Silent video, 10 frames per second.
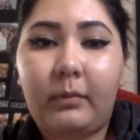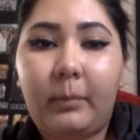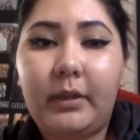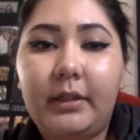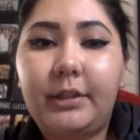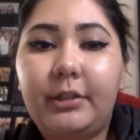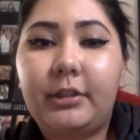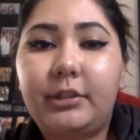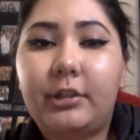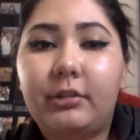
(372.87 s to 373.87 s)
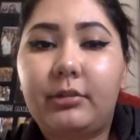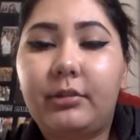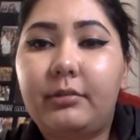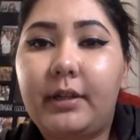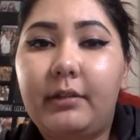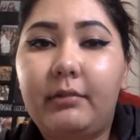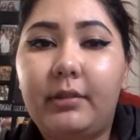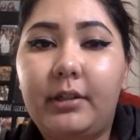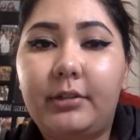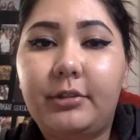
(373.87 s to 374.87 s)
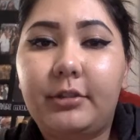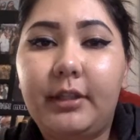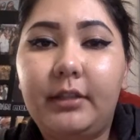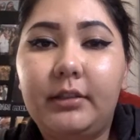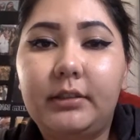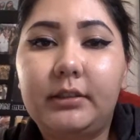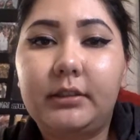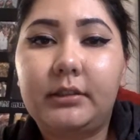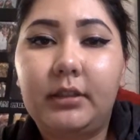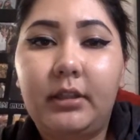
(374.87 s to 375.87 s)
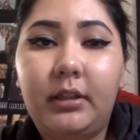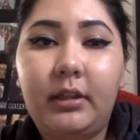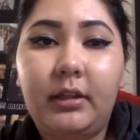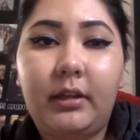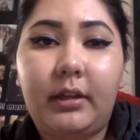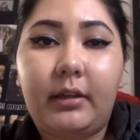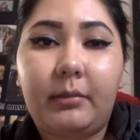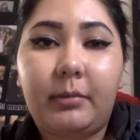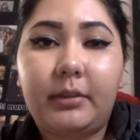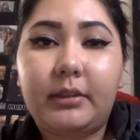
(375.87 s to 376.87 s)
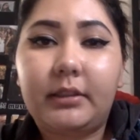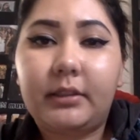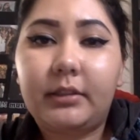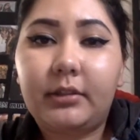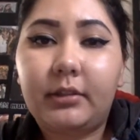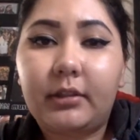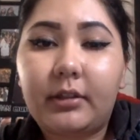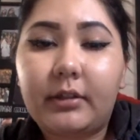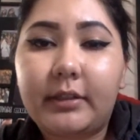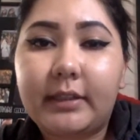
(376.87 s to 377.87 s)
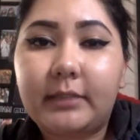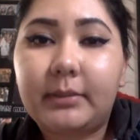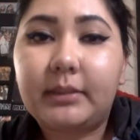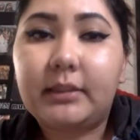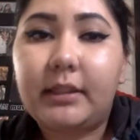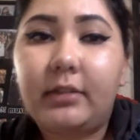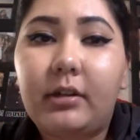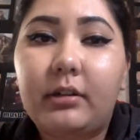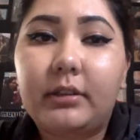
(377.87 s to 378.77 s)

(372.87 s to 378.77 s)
What did your instructor write were your strengths? And what did your classmates say you